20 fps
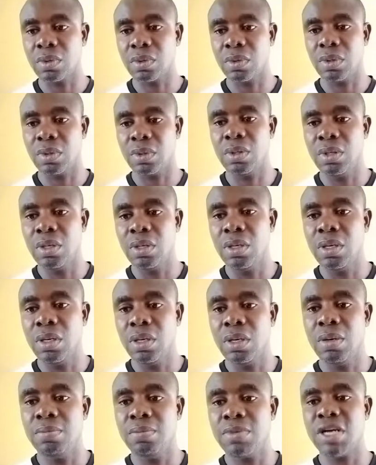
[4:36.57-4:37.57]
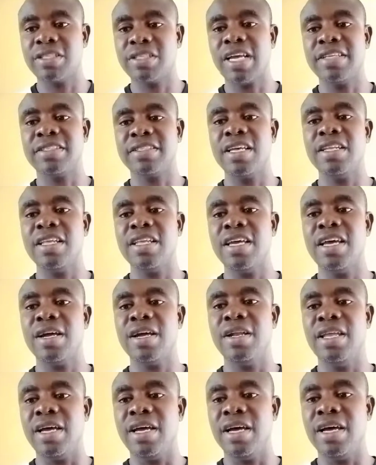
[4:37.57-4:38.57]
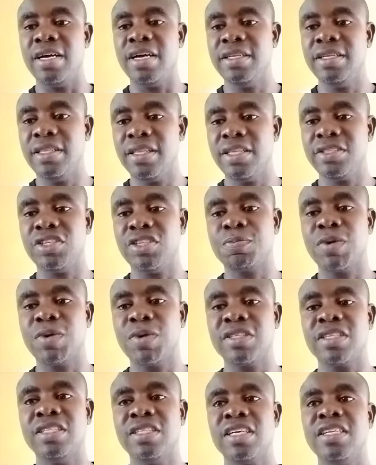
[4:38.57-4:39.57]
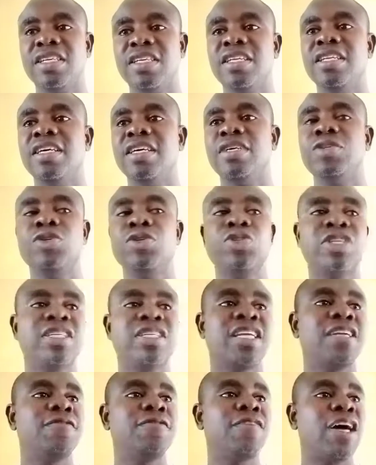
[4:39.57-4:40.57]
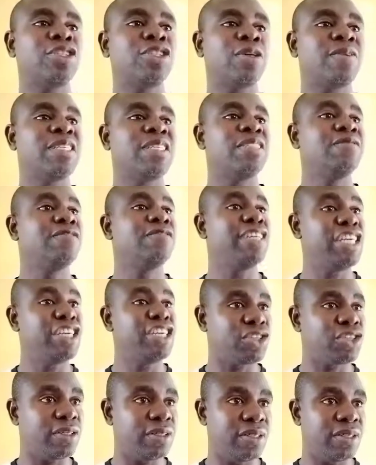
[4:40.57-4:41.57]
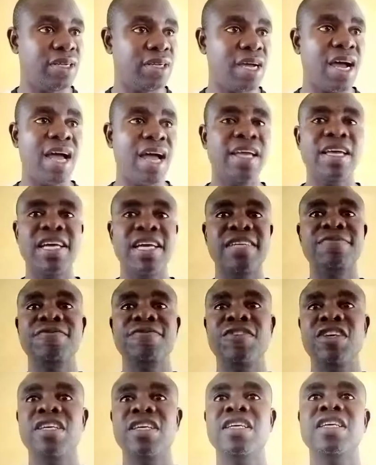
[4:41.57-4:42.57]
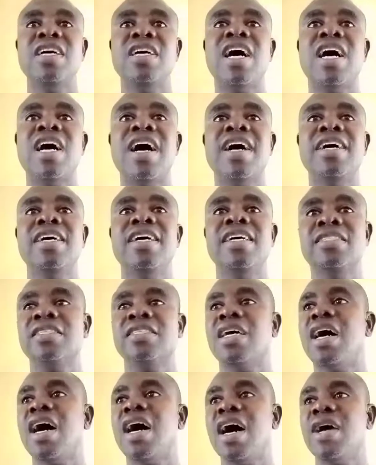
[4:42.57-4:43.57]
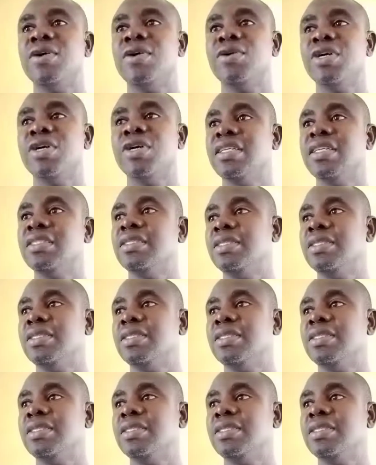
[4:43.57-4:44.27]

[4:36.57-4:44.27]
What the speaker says: But as I said earlier, this is presented using the device of inversion, inversion, inversion.